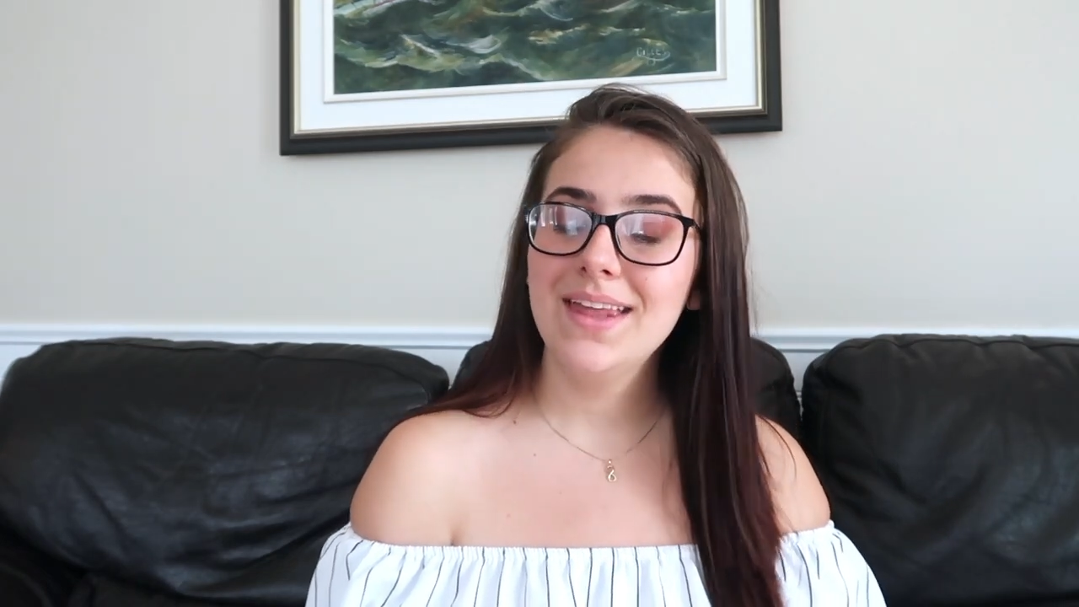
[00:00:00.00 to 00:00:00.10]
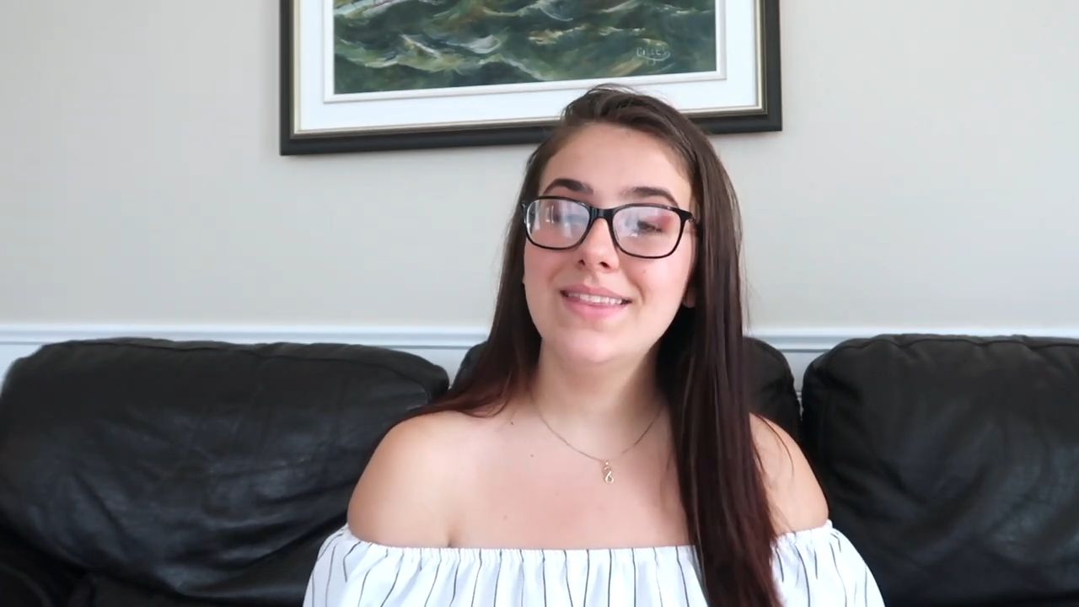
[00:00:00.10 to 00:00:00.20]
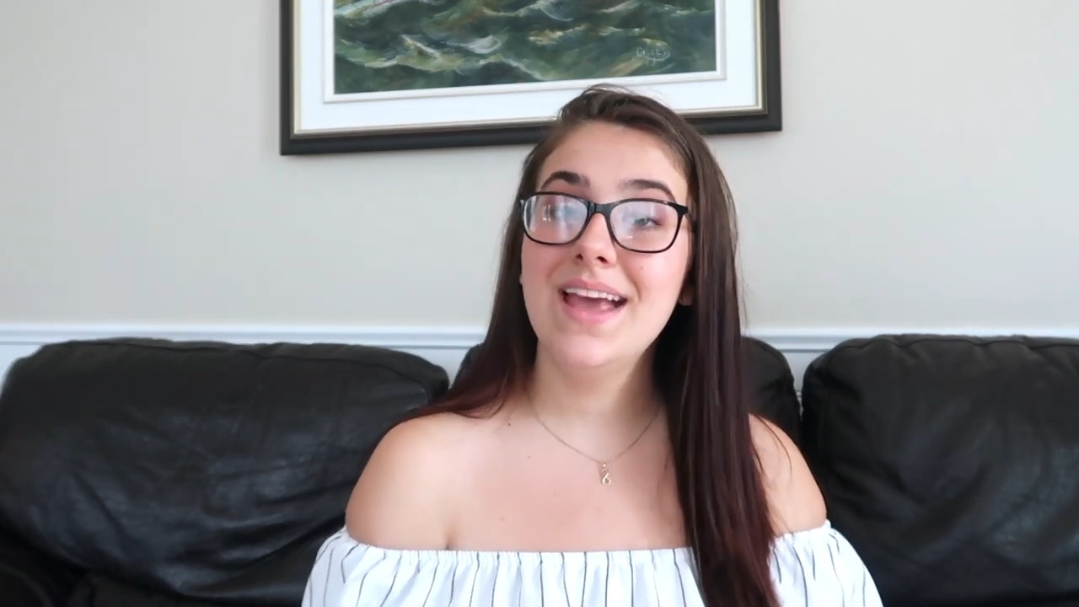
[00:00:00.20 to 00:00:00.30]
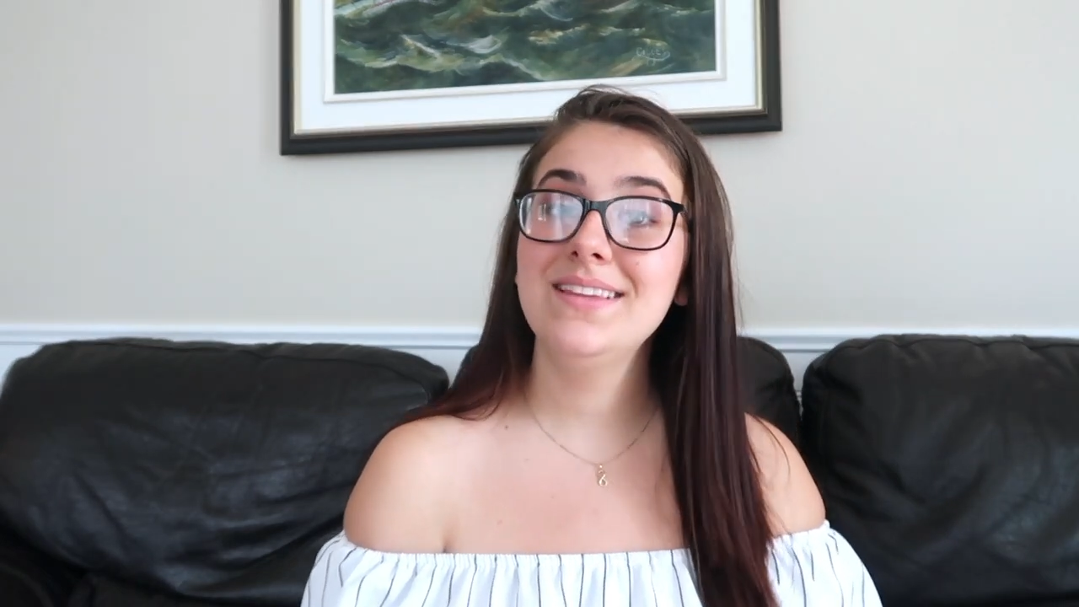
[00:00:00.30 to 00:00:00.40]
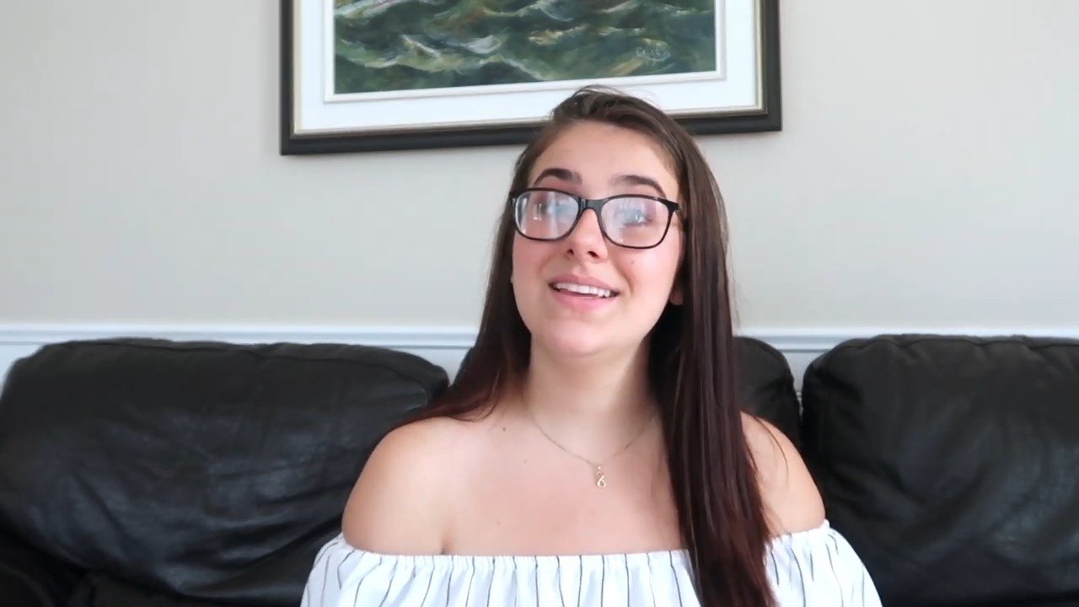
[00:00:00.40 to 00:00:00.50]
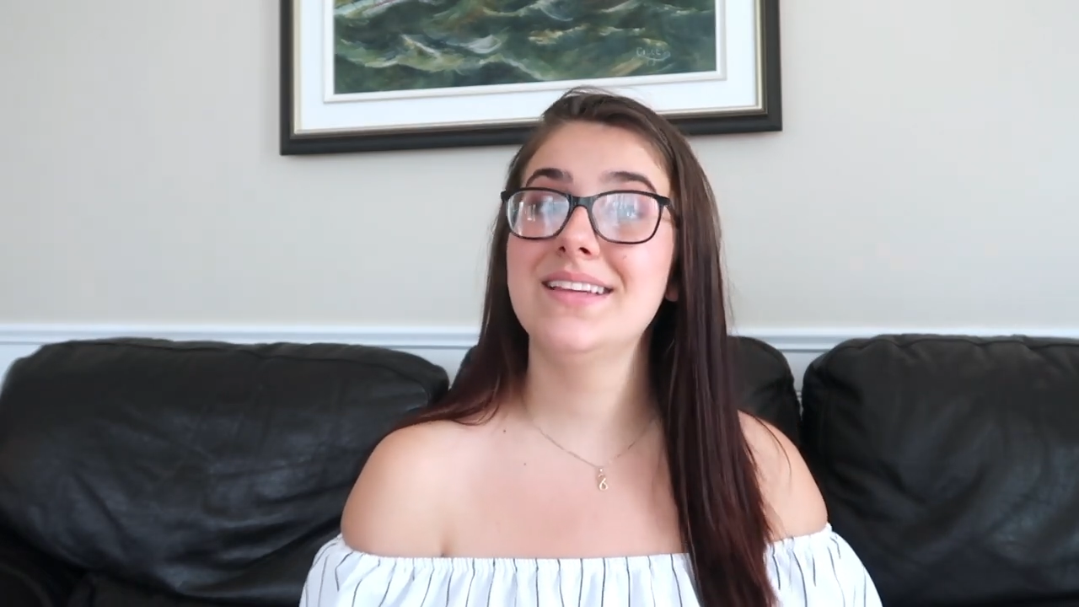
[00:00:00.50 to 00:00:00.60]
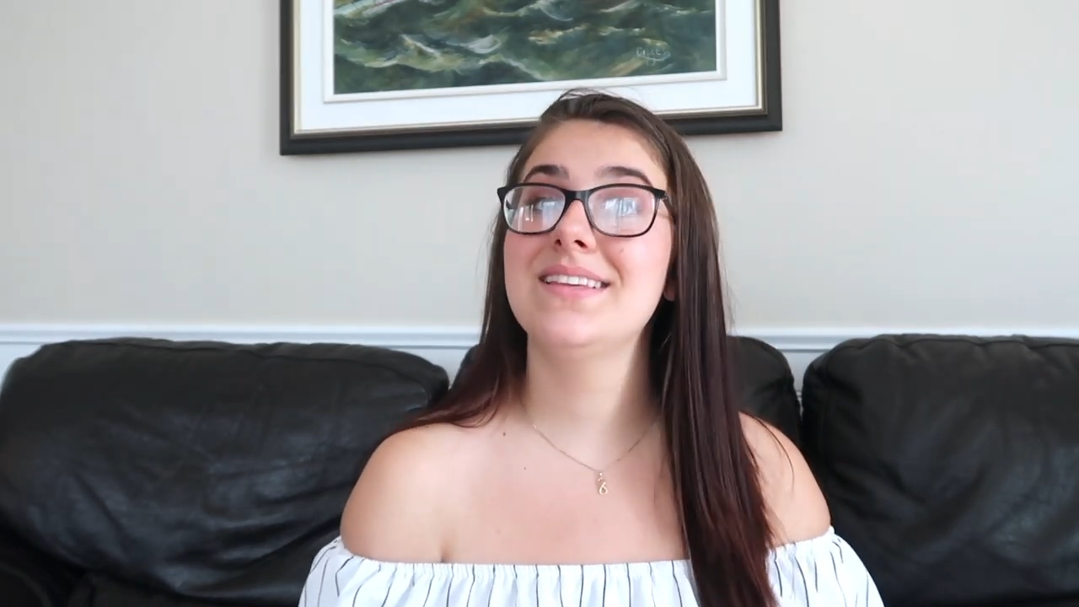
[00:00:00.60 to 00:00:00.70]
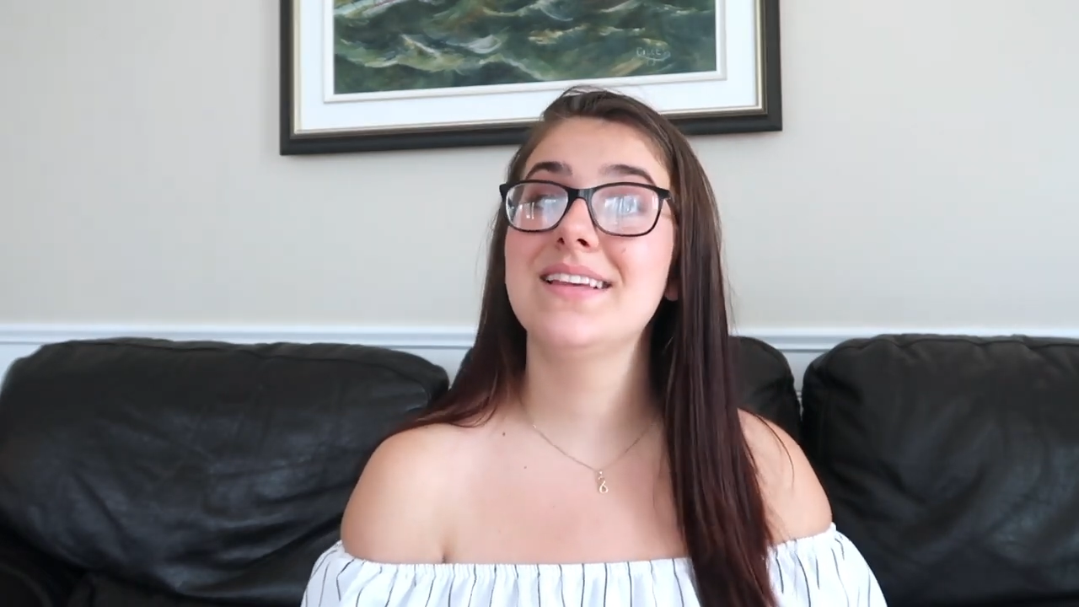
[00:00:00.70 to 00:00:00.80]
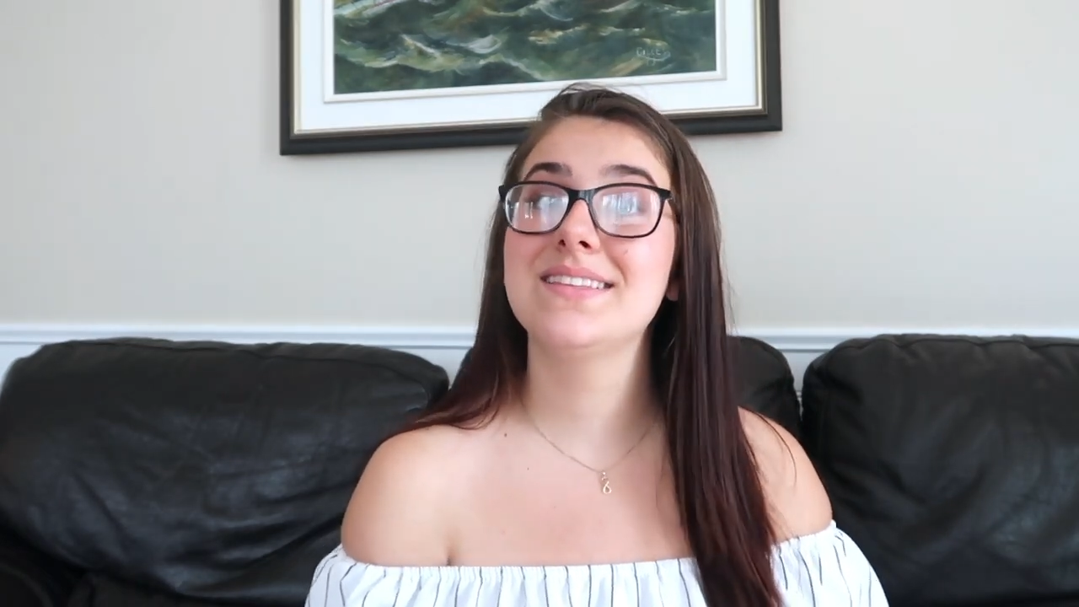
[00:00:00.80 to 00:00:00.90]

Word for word: Next is